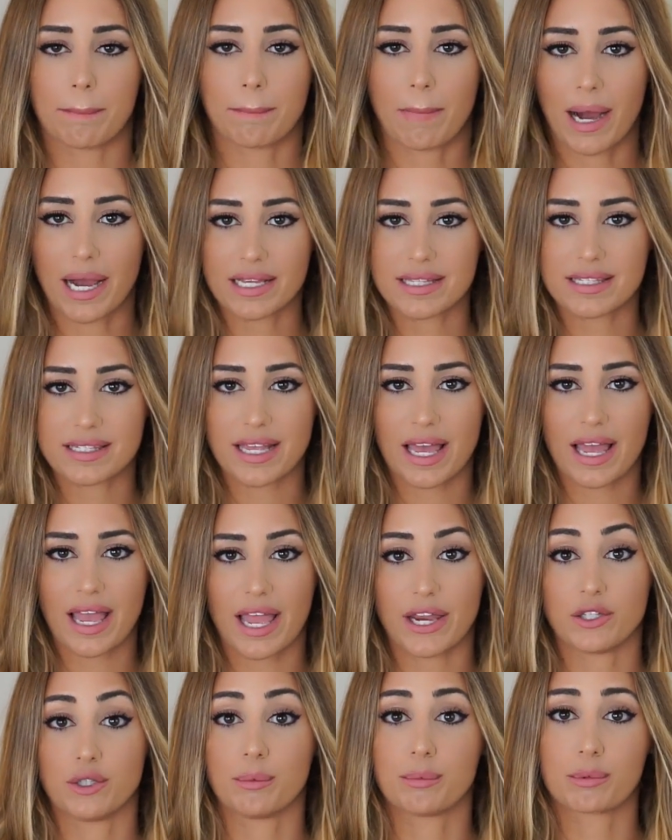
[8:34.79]

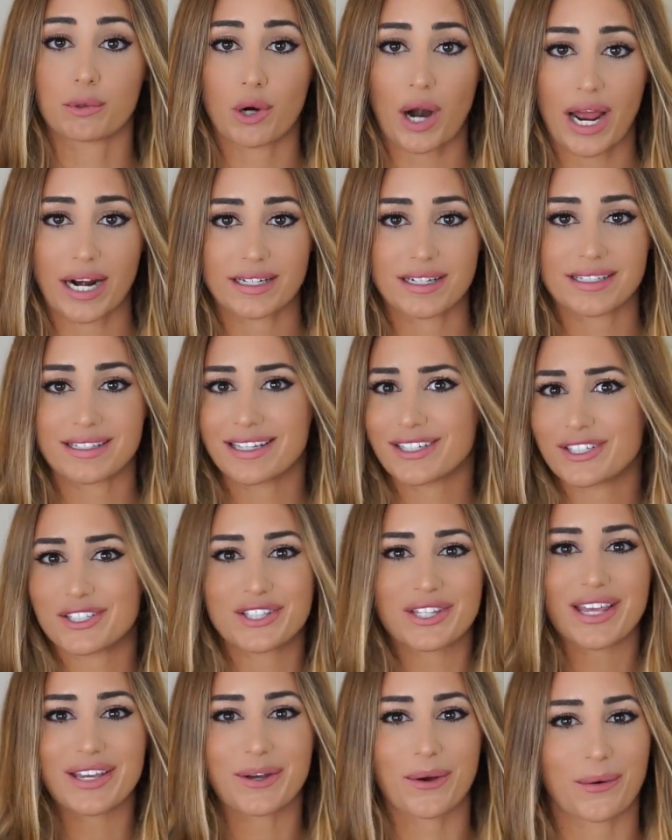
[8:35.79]
mindset and you practice it,
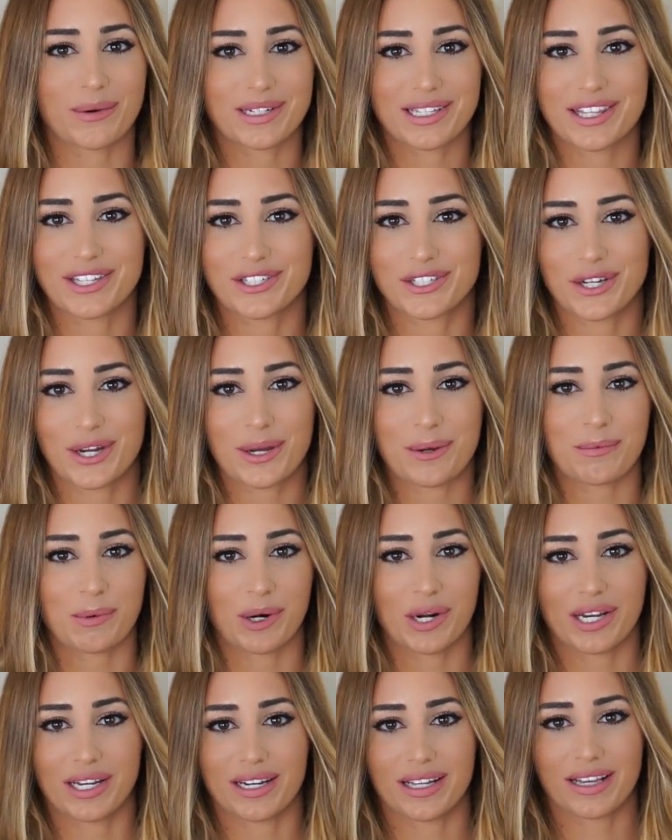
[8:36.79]
just like going to the gym
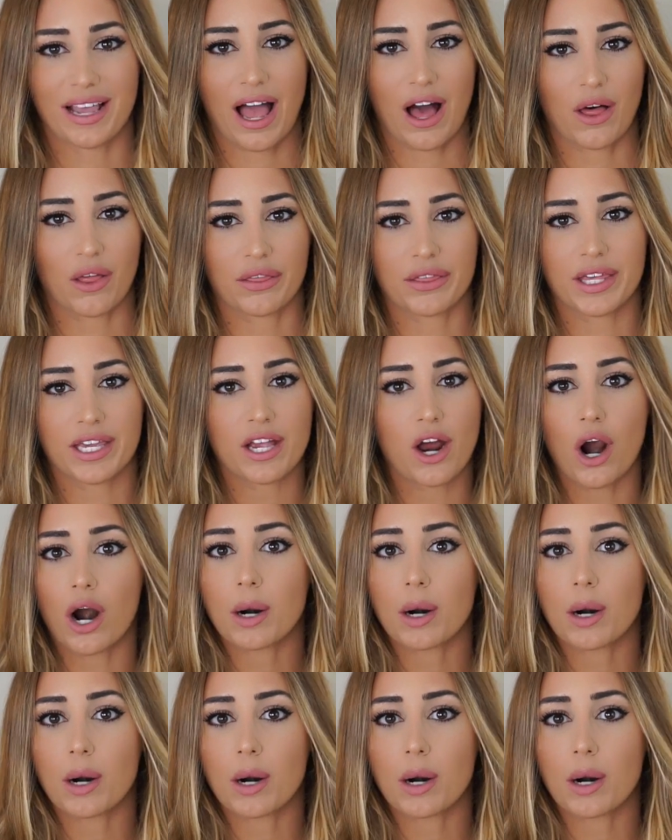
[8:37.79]
or eating healthy,